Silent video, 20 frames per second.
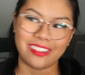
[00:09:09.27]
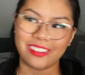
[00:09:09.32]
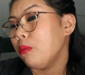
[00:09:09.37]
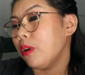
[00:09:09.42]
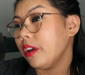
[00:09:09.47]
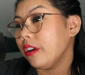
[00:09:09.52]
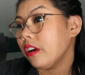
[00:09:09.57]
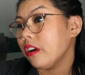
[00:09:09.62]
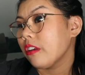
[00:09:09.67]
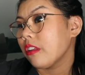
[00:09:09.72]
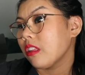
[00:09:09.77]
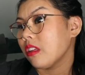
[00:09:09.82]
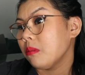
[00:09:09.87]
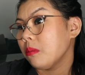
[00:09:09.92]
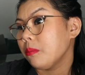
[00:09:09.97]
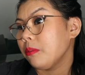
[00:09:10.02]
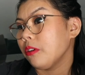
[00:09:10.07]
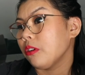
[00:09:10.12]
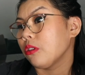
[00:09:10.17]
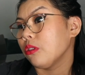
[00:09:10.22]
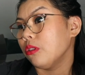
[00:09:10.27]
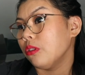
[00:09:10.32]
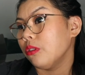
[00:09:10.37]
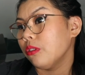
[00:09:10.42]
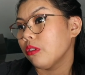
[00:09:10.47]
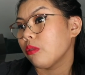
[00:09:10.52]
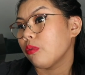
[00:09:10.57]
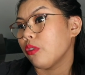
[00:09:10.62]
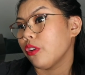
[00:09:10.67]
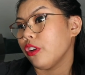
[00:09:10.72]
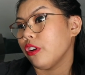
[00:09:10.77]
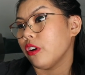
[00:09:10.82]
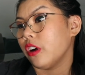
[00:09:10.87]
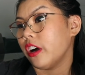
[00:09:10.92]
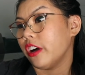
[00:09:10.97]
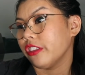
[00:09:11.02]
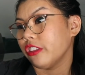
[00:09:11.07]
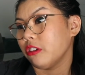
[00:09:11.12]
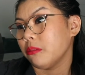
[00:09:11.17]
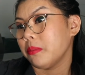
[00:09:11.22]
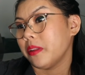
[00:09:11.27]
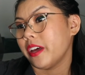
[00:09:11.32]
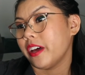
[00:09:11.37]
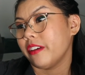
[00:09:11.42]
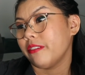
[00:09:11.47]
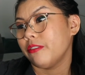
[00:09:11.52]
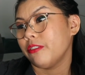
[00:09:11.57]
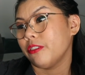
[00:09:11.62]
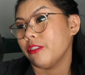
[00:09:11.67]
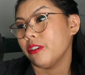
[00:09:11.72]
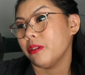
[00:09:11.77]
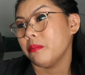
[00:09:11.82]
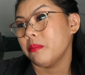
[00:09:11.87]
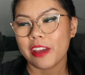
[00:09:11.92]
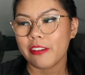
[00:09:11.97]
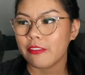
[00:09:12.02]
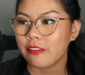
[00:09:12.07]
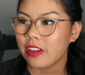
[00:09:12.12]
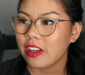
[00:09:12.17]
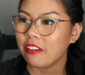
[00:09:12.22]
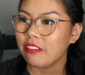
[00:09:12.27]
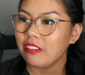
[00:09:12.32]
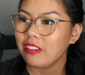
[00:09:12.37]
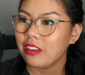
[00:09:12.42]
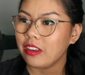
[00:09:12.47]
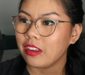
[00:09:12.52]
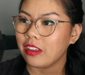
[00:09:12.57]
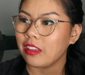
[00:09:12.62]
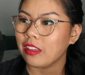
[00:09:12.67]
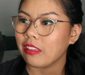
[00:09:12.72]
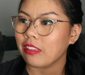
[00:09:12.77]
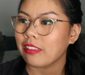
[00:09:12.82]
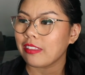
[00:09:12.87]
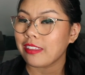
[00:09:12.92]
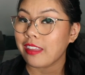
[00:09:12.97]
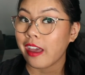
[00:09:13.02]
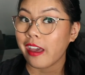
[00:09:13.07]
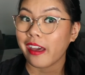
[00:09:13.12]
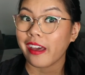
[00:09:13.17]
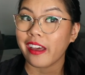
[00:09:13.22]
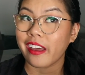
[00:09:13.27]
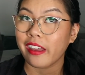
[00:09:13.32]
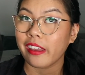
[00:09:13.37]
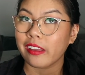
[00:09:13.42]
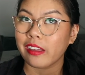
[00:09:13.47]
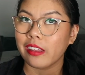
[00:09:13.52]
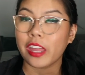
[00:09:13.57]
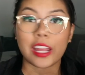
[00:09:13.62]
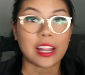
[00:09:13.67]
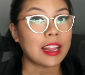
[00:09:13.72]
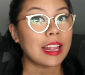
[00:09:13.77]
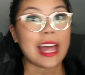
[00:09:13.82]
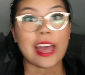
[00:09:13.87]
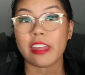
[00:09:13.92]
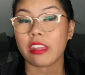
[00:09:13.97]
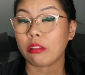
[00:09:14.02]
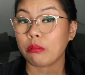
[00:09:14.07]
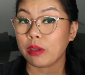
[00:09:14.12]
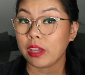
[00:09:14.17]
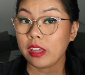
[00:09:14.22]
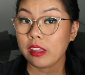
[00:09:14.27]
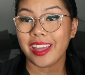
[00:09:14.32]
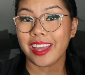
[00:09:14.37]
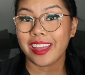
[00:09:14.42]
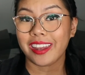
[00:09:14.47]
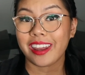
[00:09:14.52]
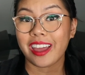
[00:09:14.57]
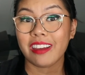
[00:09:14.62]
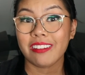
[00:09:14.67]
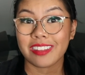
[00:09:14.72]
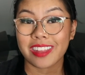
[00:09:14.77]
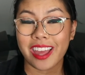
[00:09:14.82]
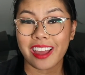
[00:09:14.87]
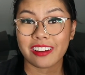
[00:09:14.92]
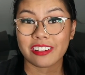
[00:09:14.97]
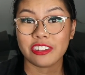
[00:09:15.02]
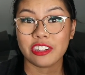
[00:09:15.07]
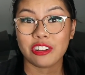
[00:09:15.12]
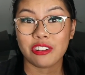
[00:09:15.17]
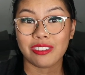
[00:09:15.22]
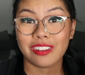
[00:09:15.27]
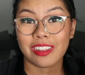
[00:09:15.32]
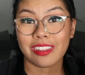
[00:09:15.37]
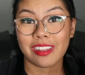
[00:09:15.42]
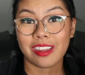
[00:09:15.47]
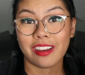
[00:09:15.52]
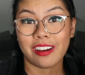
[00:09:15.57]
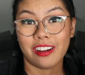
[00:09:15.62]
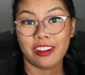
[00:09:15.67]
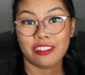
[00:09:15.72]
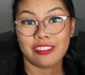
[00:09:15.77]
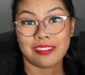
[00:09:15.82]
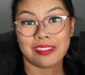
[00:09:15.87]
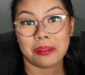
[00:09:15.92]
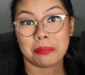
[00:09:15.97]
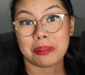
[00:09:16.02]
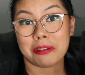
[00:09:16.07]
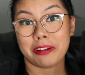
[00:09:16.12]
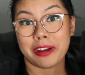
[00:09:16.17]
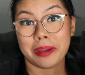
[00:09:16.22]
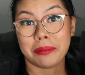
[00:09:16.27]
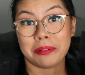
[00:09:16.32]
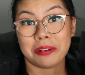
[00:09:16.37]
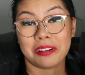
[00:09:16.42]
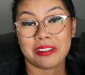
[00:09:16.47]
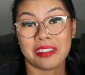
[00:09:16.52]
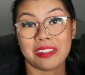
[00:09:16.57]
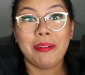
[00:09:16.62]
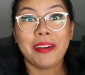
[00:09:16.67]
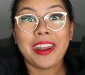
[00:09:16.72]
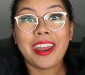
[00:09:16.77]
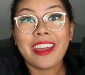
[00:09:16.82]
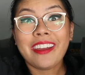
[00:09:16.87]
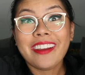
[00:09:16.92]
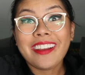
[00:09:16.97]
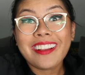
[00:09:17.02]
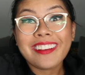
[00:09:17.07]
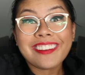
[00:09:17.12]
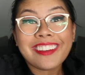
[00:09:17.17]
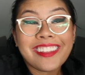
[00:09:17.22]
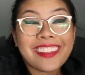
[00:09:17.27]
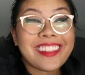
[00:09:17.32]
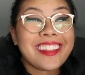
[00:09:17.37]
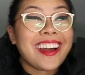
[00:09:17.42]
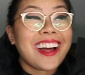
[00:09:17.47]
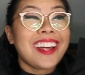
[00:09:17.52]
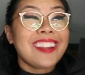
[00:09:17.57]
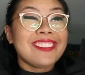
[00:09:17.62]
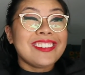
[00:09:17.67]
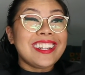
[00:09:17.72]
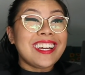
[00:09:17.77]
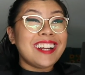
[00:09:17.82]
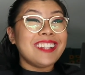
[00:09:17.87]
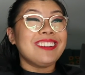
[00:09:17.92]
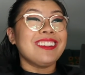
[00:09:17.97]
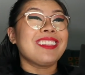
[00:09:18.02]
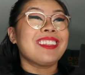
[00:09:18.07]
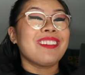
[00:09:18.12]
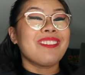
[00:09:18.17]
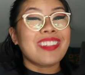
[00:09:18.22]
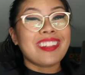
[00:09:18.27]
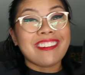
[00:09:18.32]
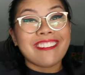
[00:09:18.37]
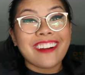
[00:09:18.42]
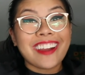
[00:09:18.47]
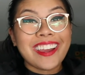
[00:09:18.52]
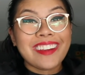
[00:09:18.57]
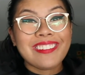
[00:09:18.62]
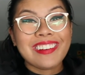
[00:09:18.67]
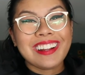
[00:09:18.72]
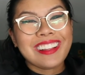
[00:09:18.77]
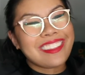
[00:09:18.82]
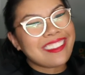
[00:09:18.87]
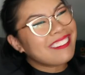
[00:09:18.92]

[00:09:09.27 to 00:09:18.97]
What are some of your goals for your author platform? I found this tag like last week and I was actually going to say 100 subscribers, but I just got 100 subscribers.